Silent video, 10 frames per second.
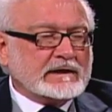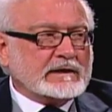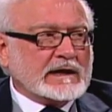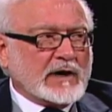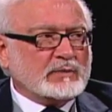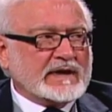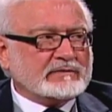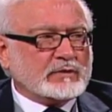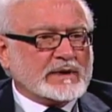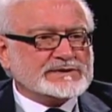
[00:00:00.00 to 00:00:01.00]
now we have
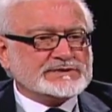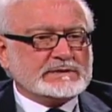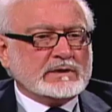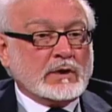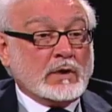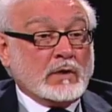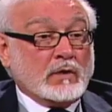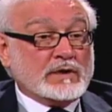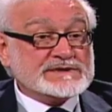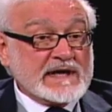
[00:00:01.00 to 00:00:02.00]
a question.
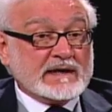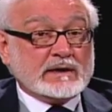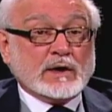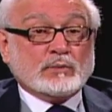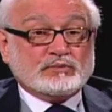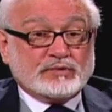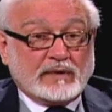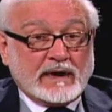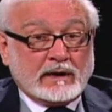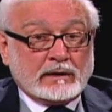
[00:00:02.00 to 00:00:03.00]
Or take
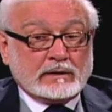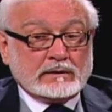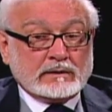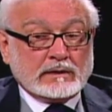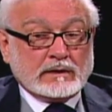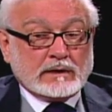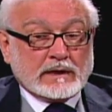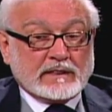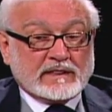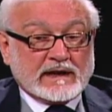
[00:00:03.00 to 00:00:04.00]
prayer
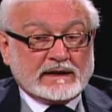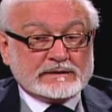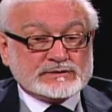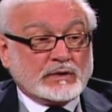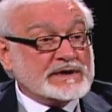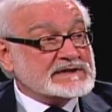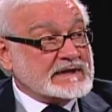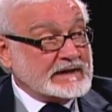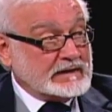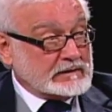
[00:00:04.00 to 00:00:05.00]
that is going to
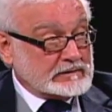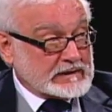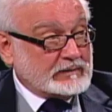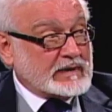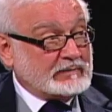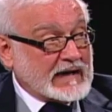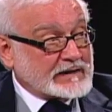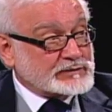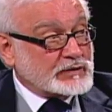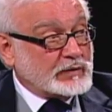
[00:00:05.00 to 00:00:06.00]
heal. Now we come
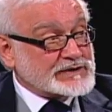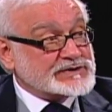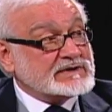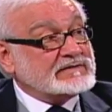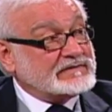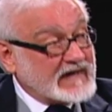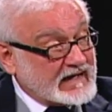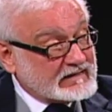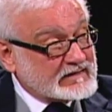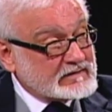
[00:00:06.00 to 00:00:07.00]
back to a question of
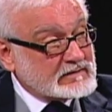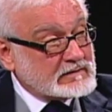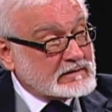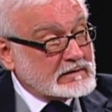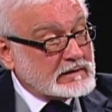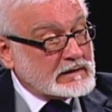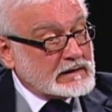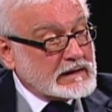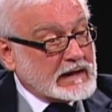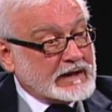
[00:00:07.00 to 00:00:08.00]
faith. And
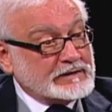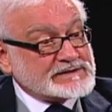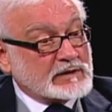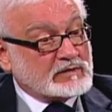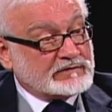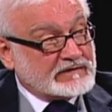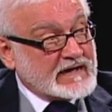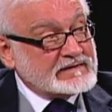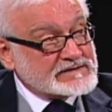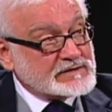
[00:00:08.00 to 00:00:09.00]
you say, well,
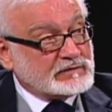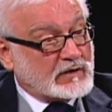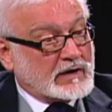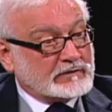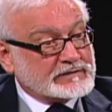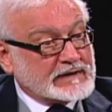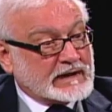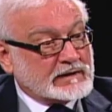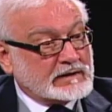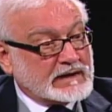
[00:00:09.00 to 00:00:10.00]
faith is involved
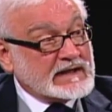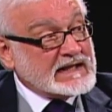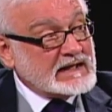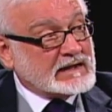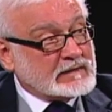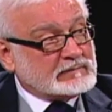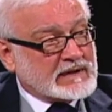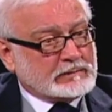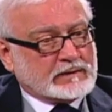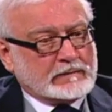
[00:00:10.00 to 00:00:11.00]
in healing
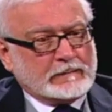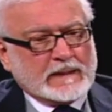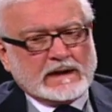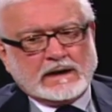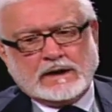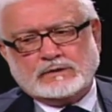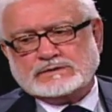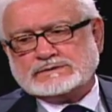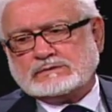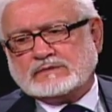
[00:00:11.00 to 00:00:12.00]
people. And you
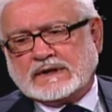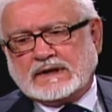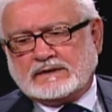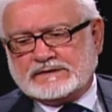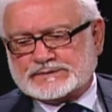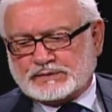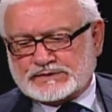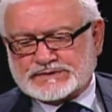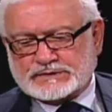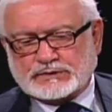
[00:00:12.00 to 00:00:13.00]
say, well, this
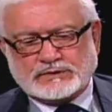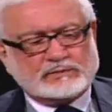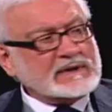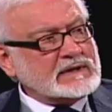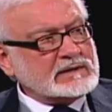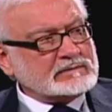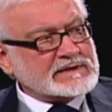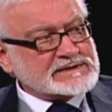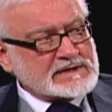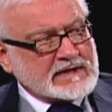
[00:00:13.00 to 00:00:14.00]
person couldn't be healed
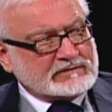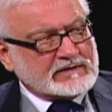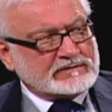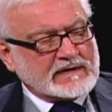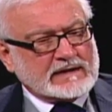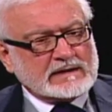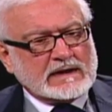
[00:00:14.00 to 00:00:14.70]
because he didn't have enough faith.